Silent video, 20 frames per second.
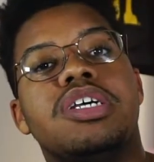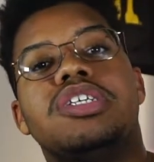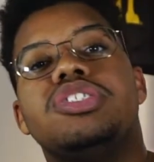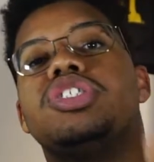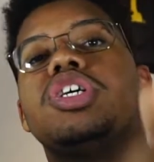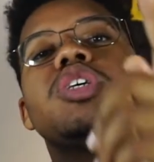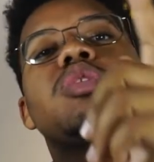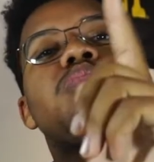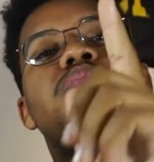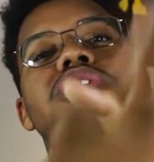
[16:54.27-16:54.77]

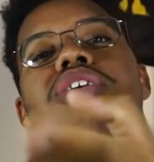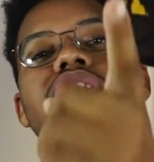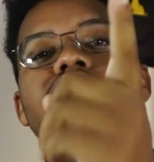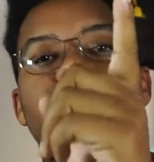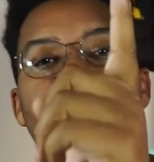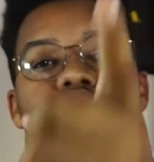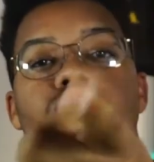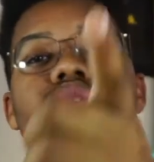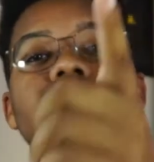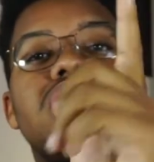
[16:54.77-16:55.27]
just because
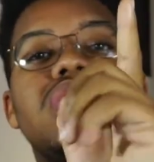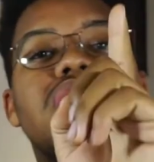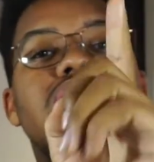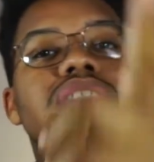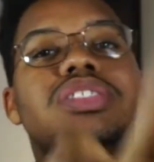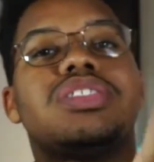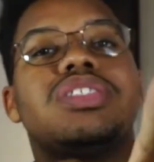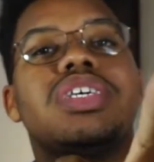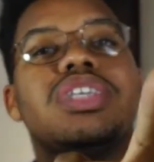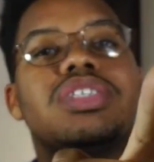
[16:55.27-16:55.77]
you see a
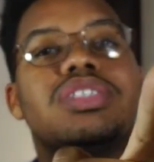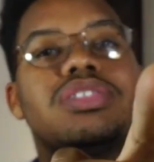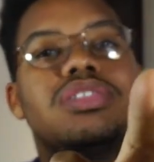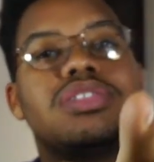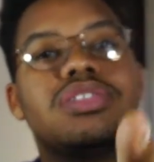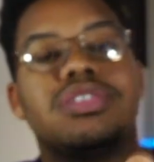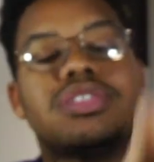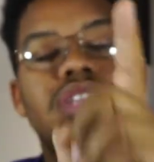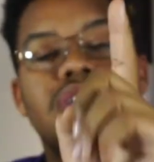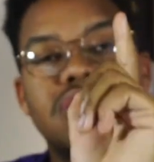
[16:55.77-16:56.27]
6
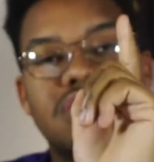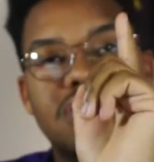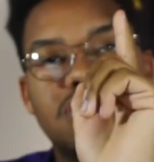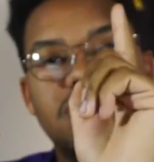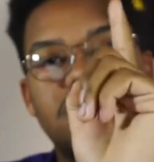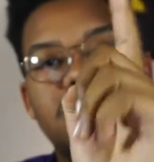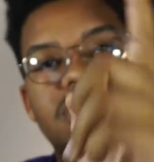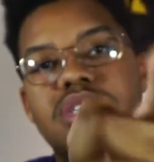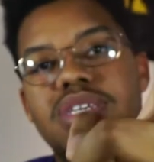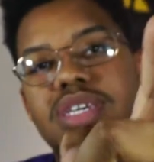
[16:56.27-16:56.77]

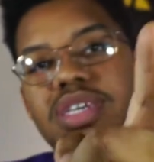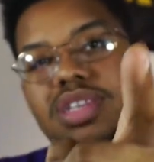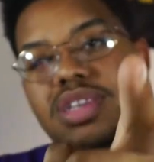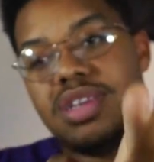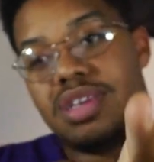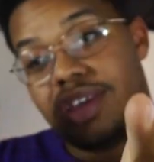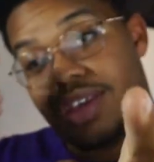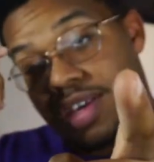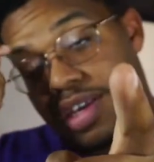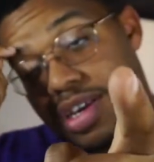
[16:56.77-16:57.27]
doesn't mean
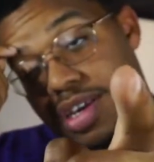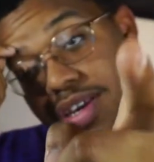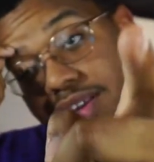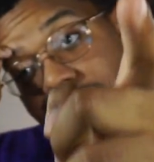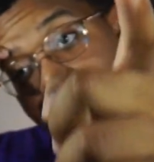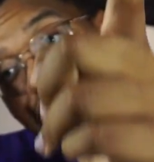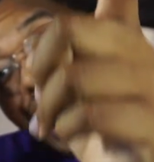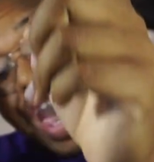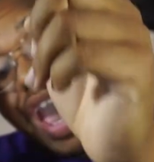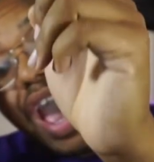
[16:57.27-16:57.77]

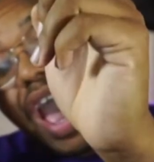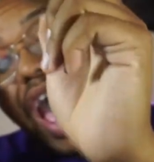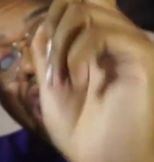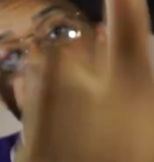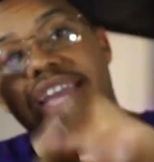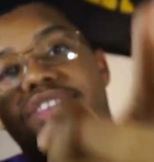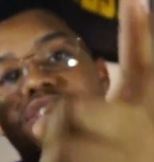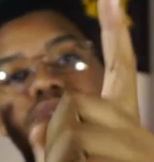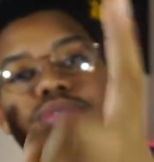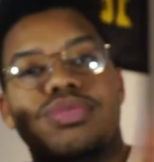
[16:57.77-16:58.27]
that
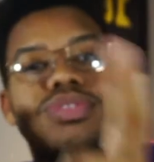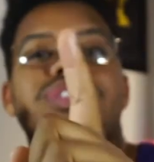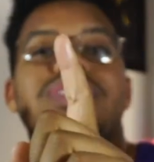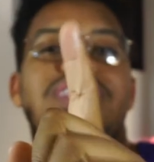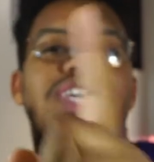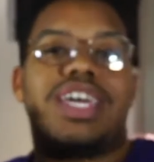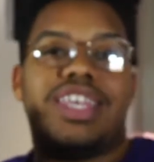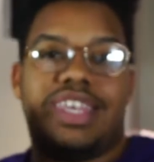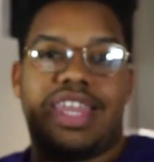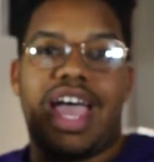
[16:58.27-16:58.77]
I don't
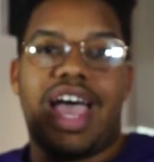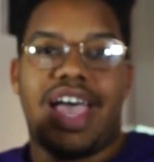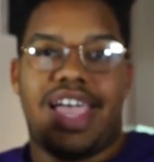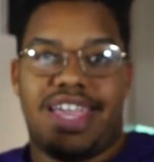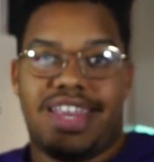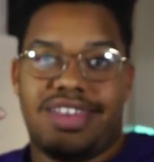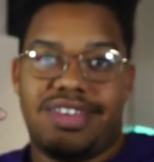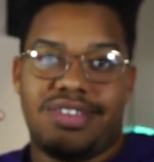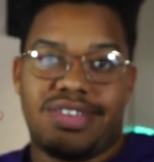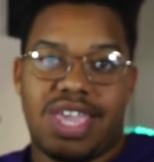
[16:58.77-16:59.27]
see a
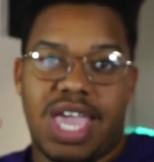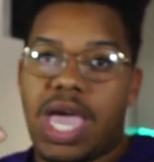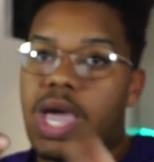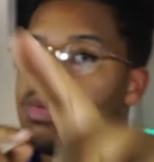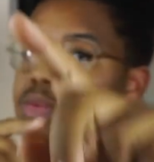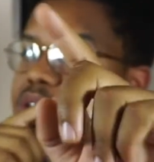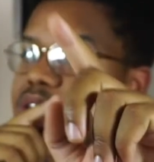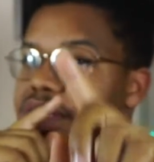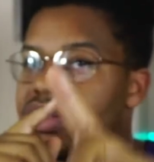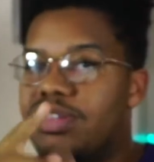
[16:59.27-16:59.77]
9, okay?
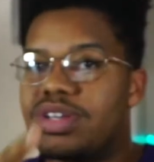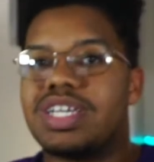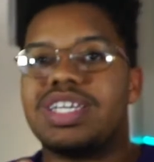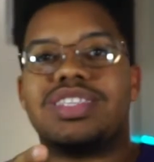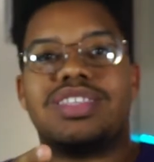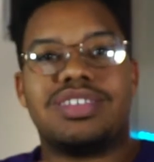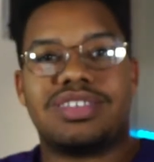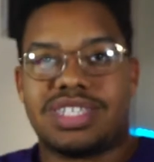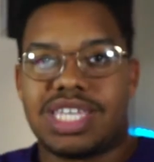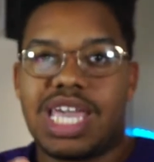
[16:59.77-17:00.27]
We can look at
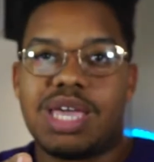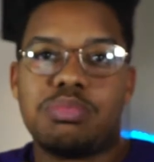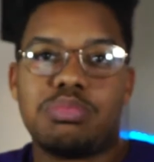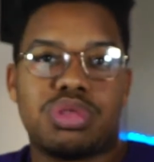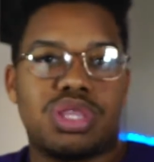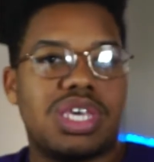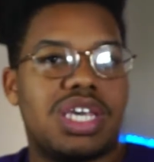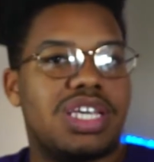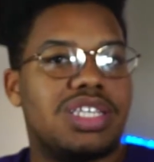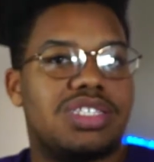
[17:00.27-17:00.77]
the same
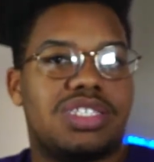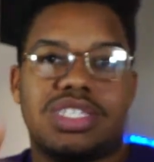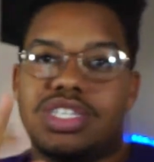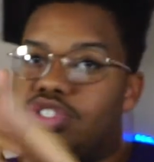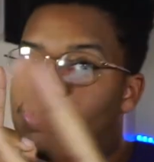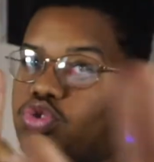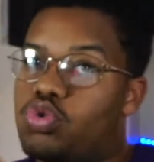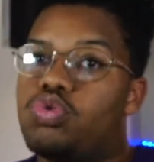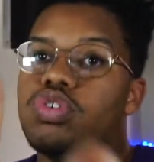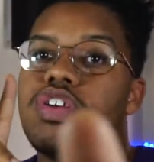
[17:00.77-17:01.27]
thing and see
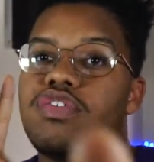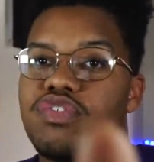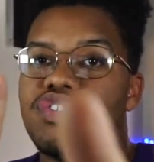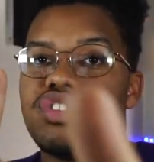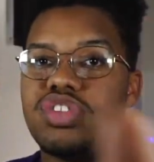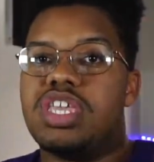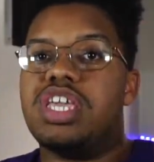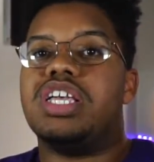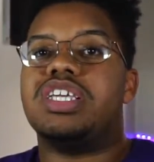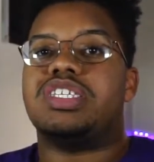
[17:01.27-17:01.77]
2 different
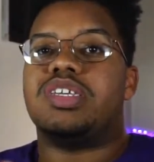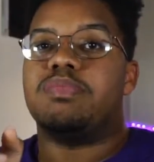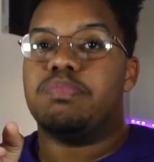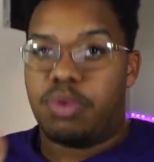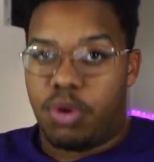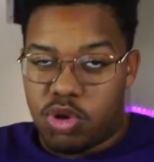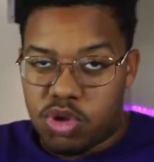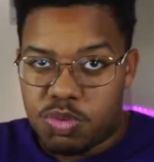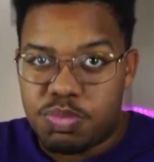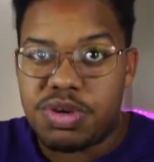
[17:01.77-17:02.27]
things and
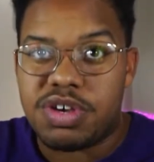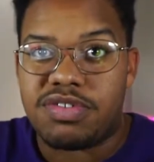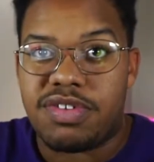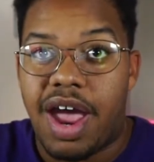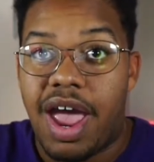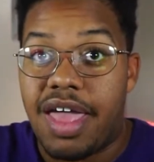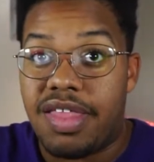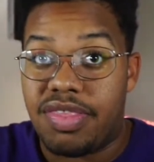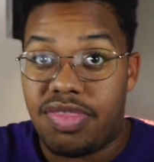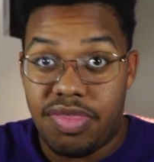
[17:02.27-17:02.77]
both be
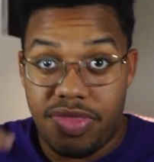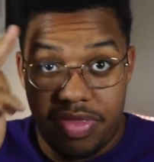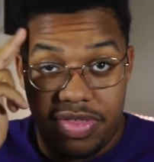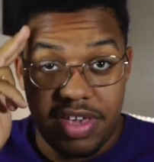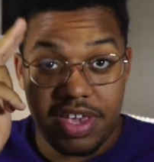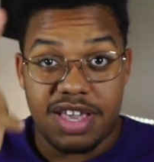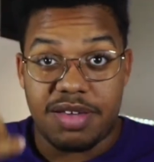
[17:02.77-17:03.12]
right. Think